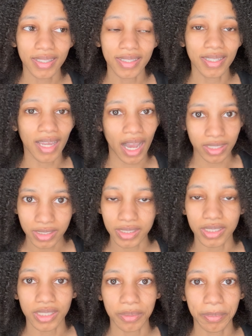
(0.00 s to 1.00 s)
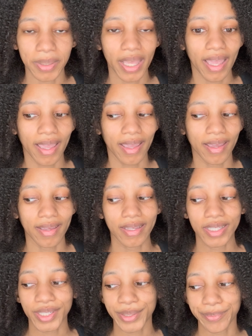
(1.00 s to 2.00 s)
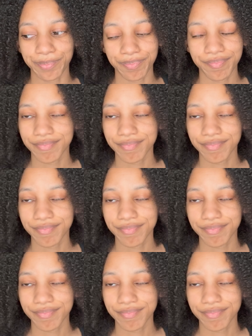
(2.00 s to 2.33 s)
not cheap and